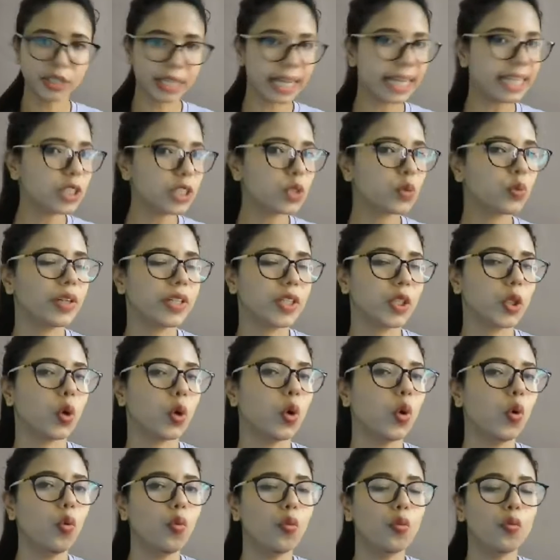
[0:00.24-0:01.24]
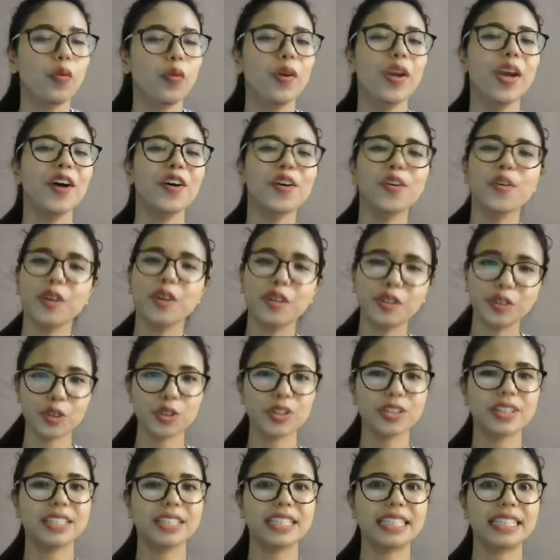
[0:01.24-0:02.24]
In today's video, we are
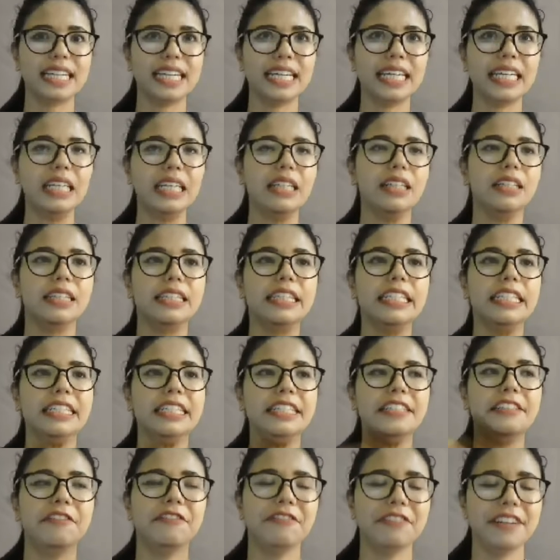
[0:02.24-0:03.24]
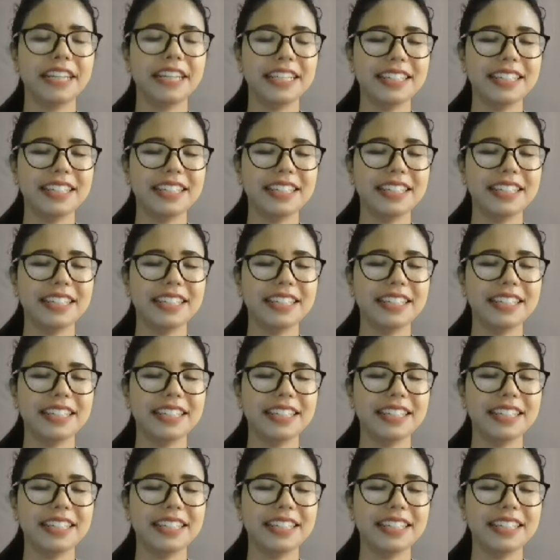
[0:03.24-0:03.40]
going to see the